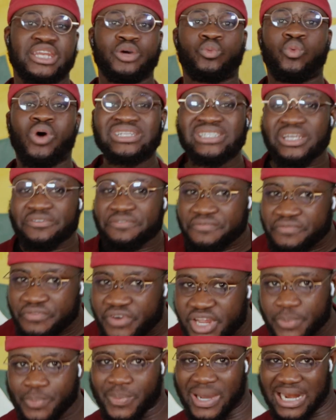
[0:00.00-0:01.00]
They want a
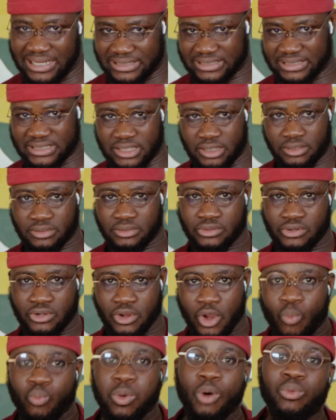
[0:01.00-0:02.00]
free Palestine.
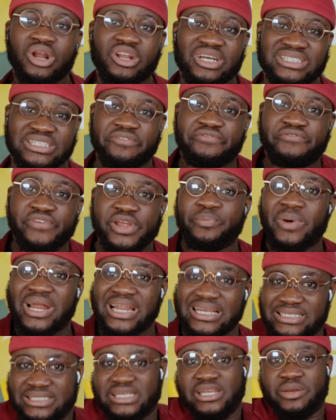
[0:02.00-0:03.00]
But what does a free
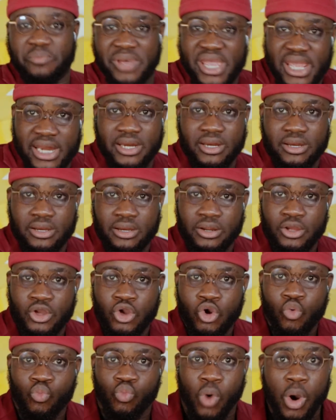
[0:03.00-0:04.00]
Palestine mean?
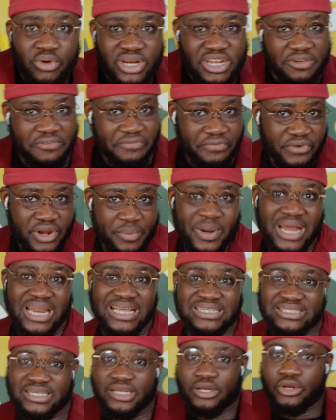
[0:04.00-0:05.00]
What would a free
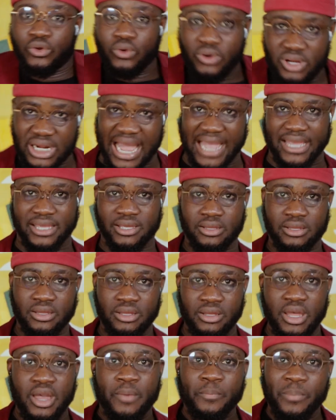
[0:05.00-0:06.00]
Palestine look like?
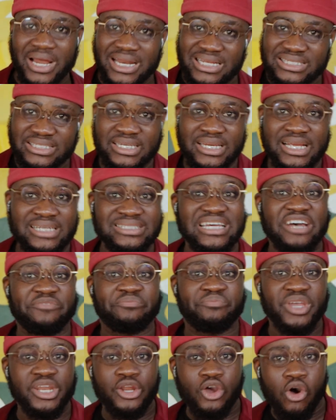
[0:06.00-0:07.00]
Palestinians
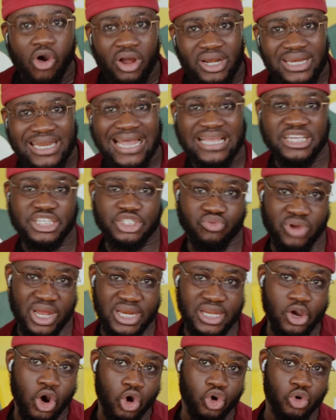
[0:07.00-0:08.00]
have been under
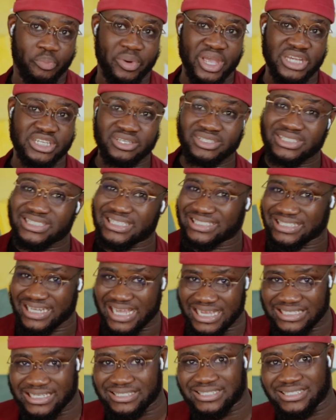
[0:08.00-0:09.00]
Israeli occupation since
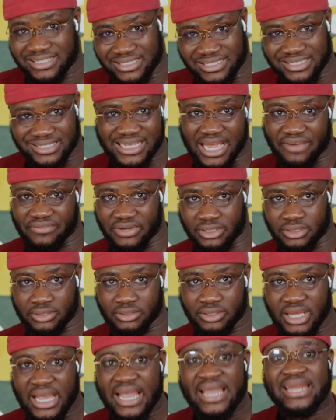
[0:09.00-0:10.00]
1967.
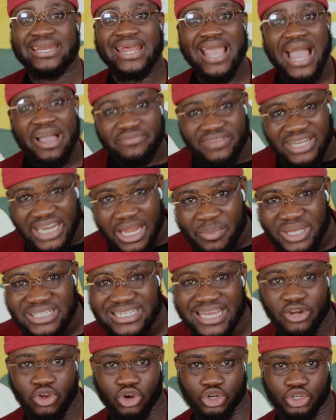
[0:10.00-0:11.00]
They have
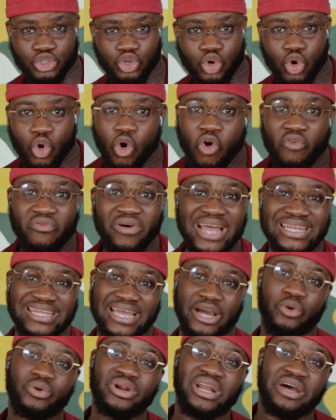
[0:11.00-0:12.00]
limited control over
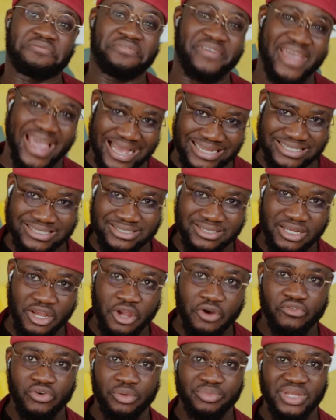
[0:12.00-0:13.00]
their own affairs.
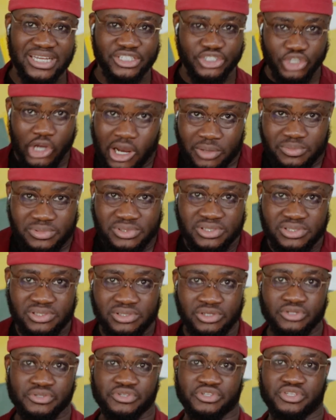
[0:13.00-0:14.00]
From their
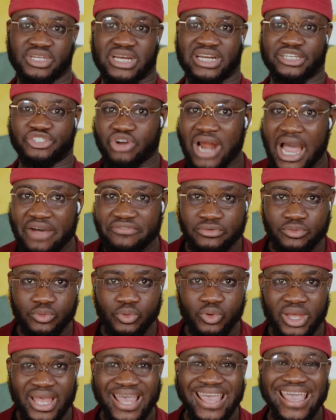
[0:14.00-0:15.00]
jobs to their
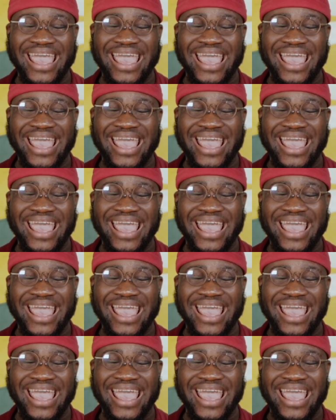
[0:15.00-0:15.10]
travel,